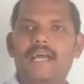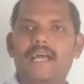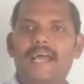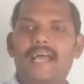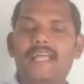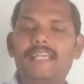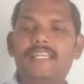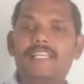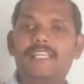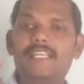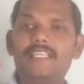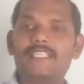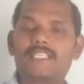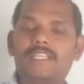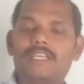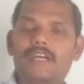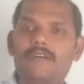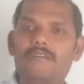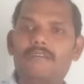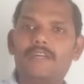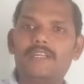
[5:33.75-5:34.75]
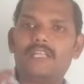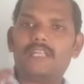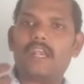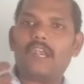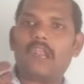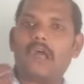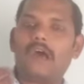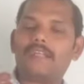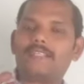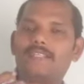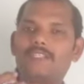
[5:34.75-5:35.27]
and it is covered the
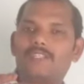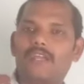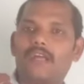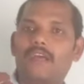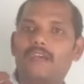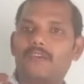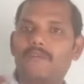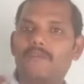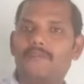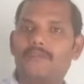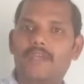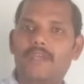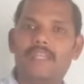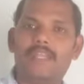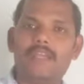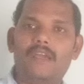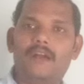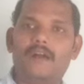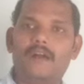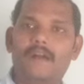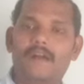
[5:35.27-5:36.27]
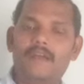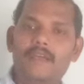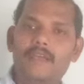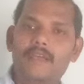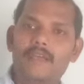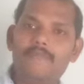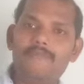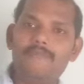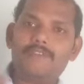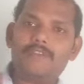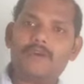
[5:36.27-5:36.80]
large tract of area
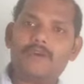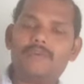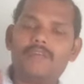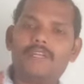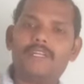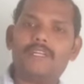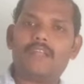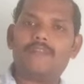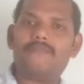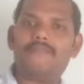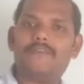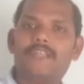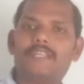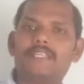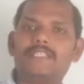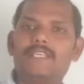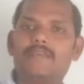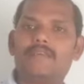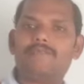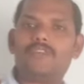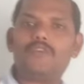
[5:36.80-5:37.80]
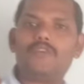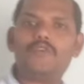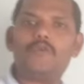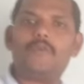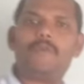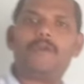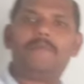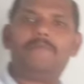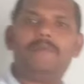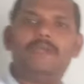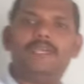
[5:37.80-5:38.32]
without interference of the
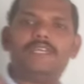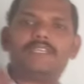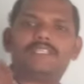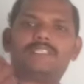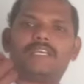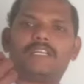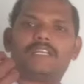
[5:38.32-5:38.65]
human beings.